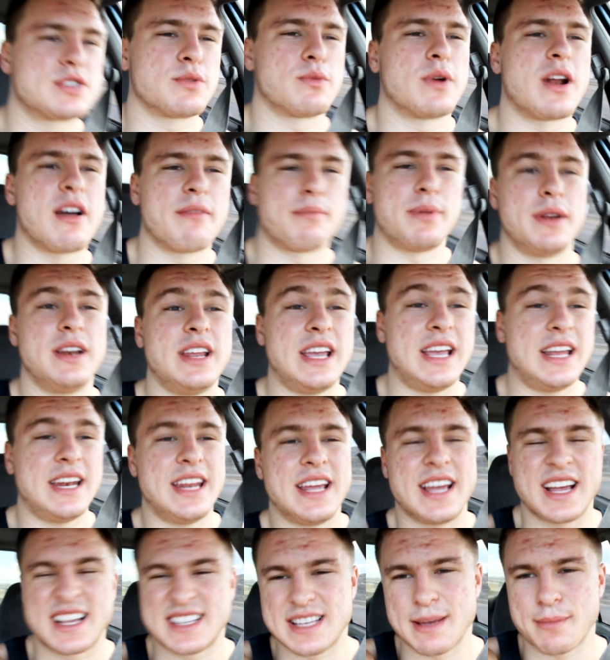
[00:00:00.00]
to what I've been
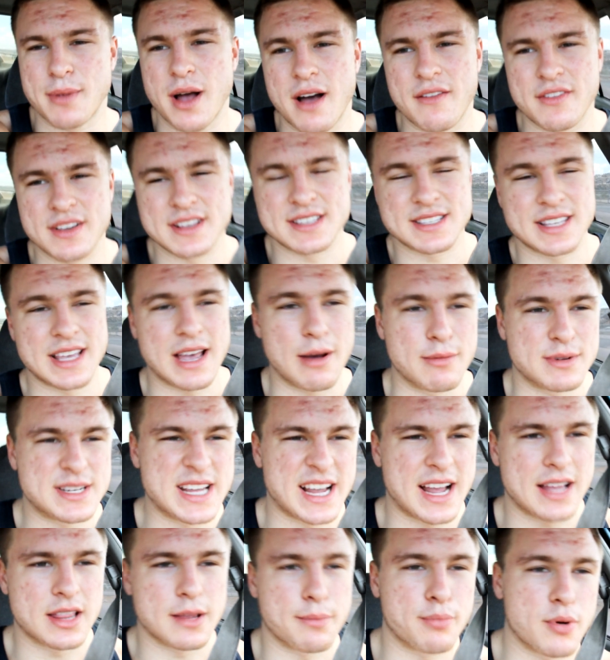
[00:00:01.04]
eating, except obviously I would
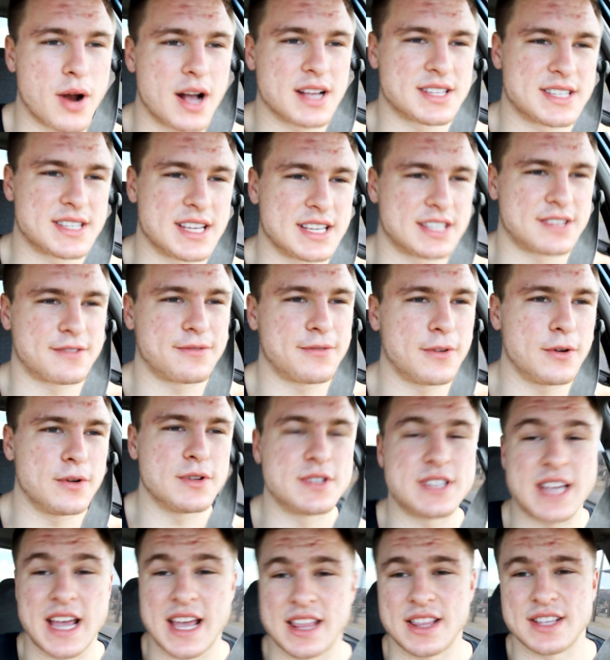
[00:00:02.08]
take out the processed
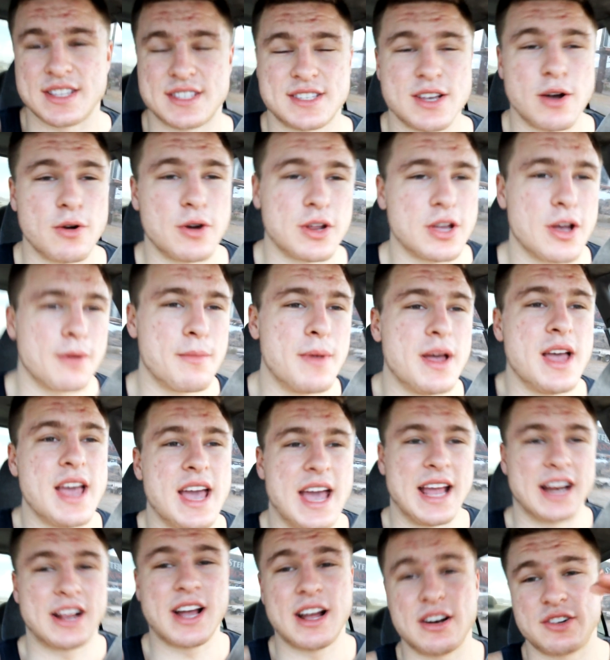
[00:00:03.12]
foods and the sodium
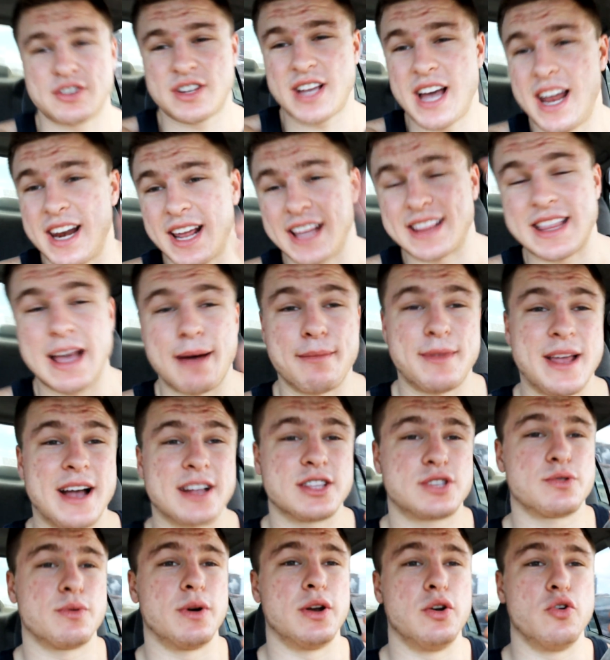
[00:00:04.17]
and kind of get that down
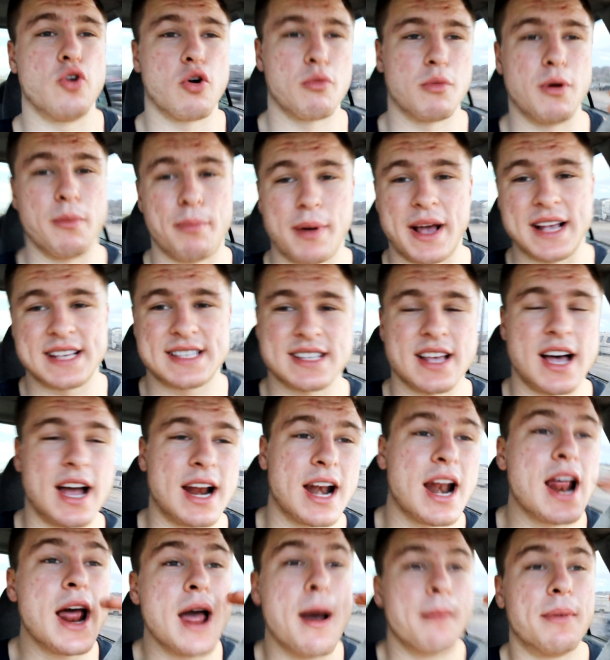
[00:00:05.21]
to a normal
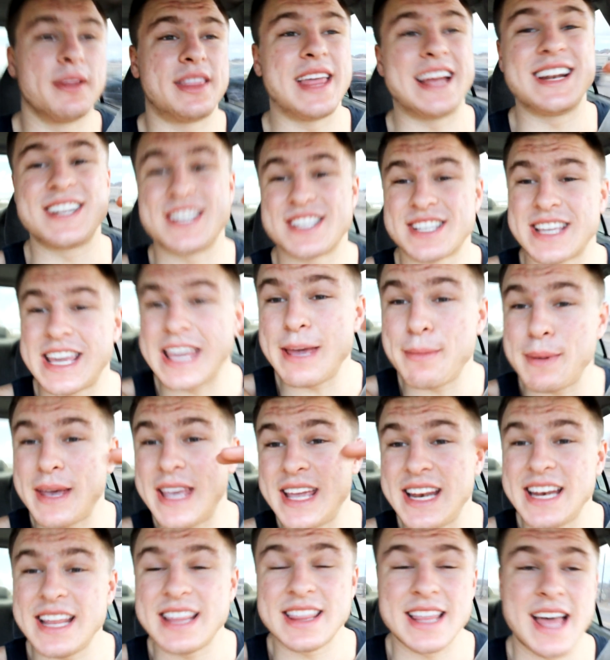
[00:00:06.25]
baseline. But then just keep
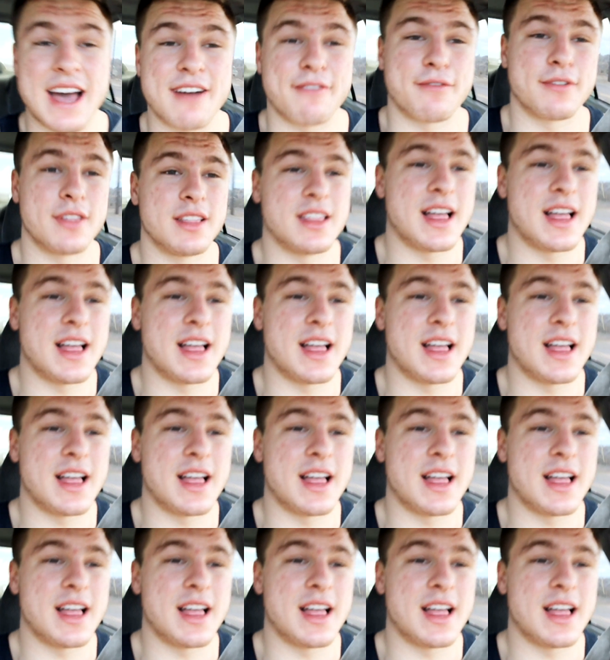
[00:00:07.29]
eating that for the